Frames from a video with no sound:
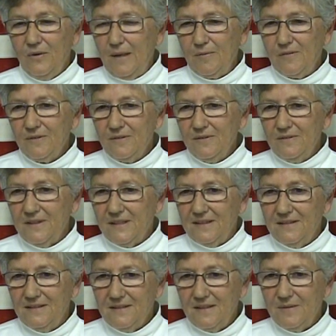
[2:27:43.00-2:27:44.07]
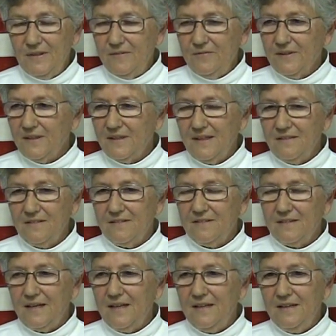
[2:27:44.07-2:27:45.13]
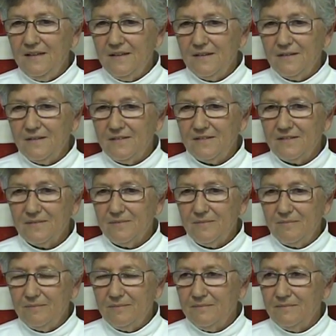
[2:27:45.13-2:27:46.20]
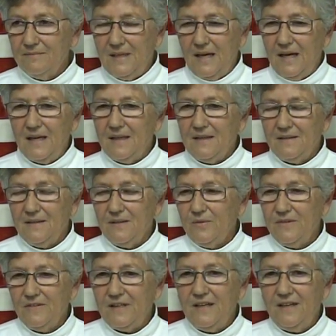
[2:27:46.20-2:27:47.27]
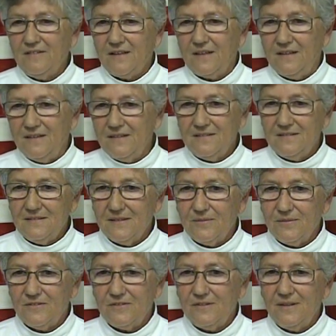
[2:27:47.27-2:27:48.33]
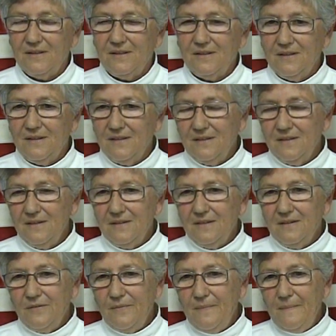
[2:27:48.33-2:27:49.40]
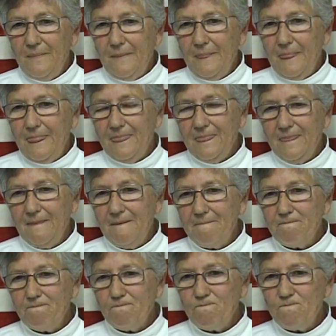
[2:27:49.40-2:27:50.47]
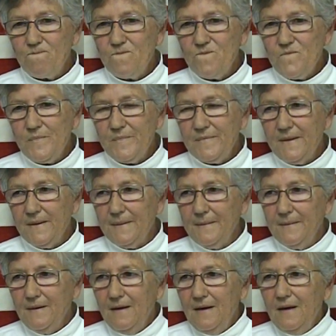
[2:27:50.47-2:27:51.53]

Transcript: Oh, absolutely. I mean, for the next eight years, I, it was easy. That Did you the, then help some of the new people come along?